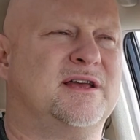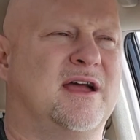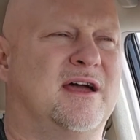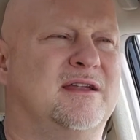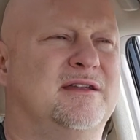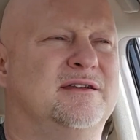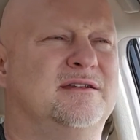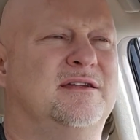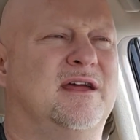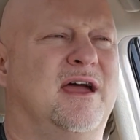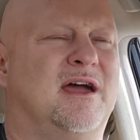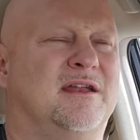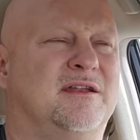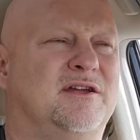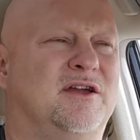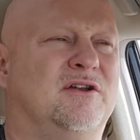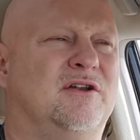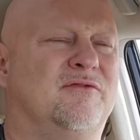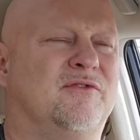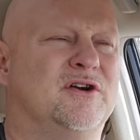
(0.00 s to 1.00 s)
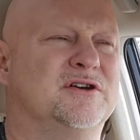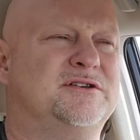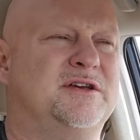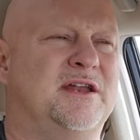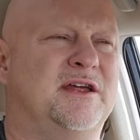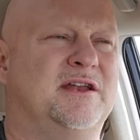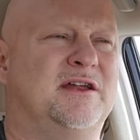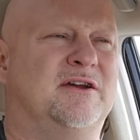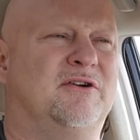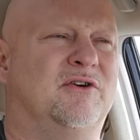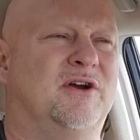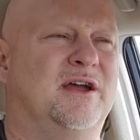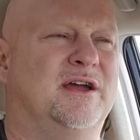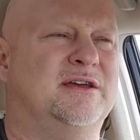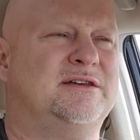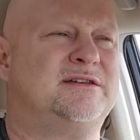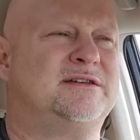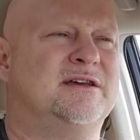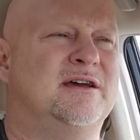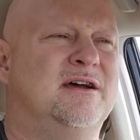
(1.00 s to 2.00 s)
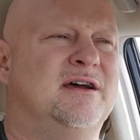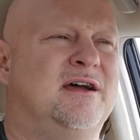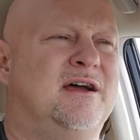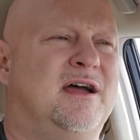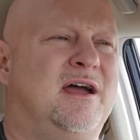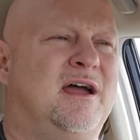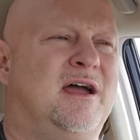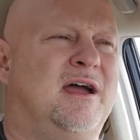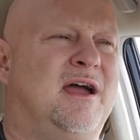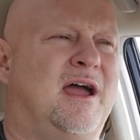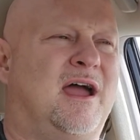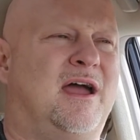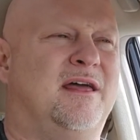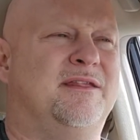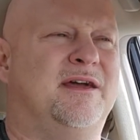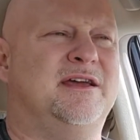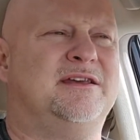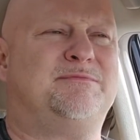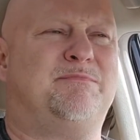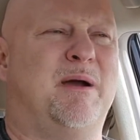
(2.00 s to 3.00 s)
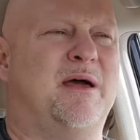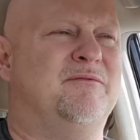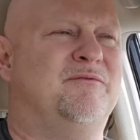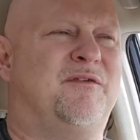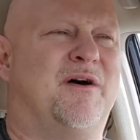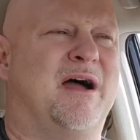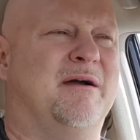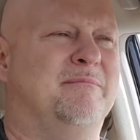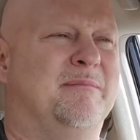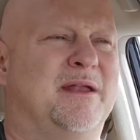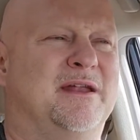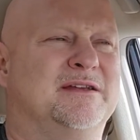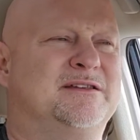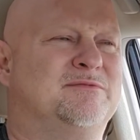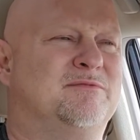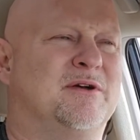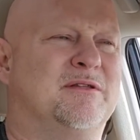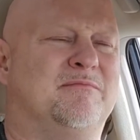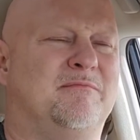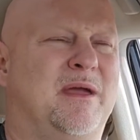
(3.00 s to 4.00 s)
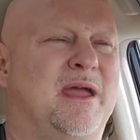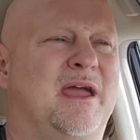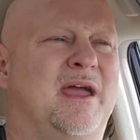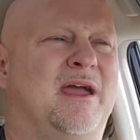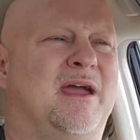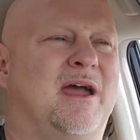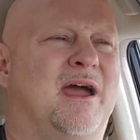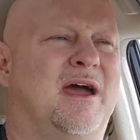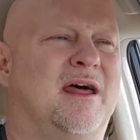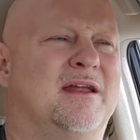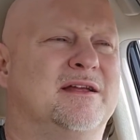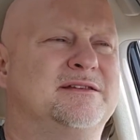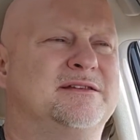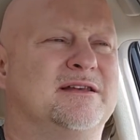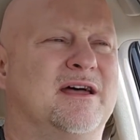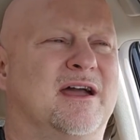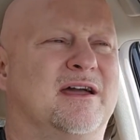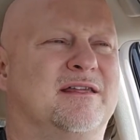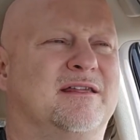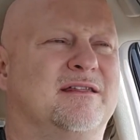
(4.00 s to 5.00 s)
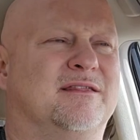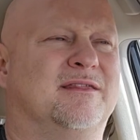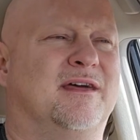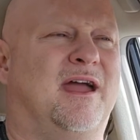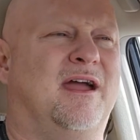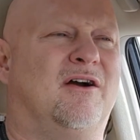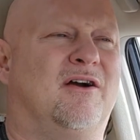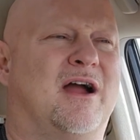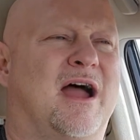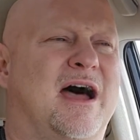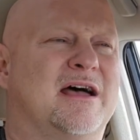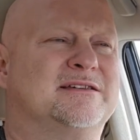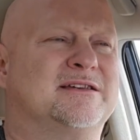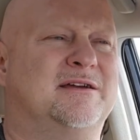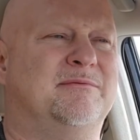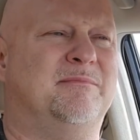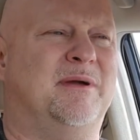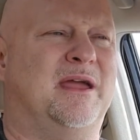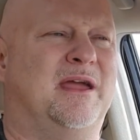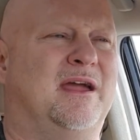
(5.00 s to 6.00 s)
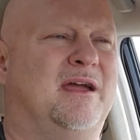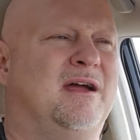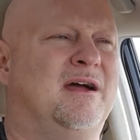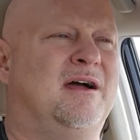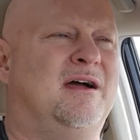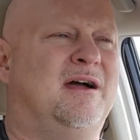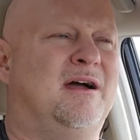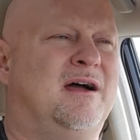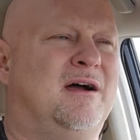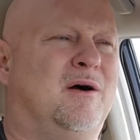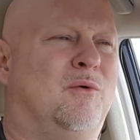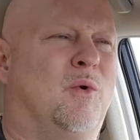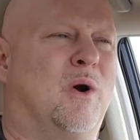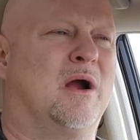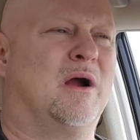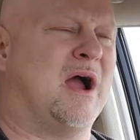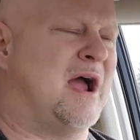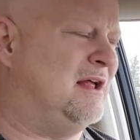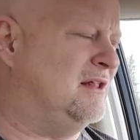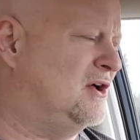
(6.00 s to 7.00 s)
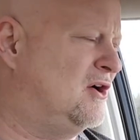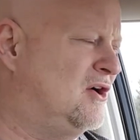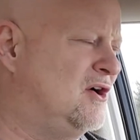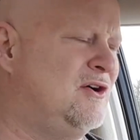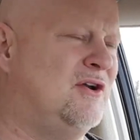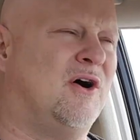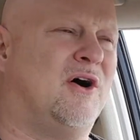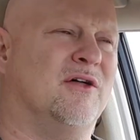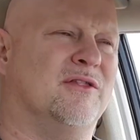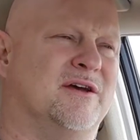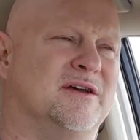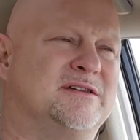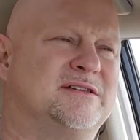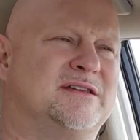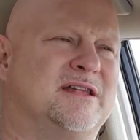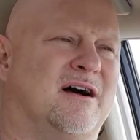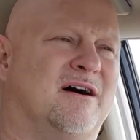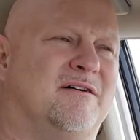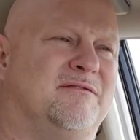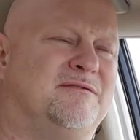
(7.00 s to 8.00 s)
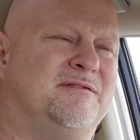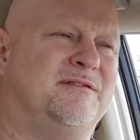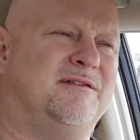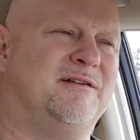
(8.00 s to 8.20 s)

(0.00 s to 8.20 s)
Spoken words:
and university degrees, and they spend 5 minutes with me, and it's like they are asking me where I learned all this stuff.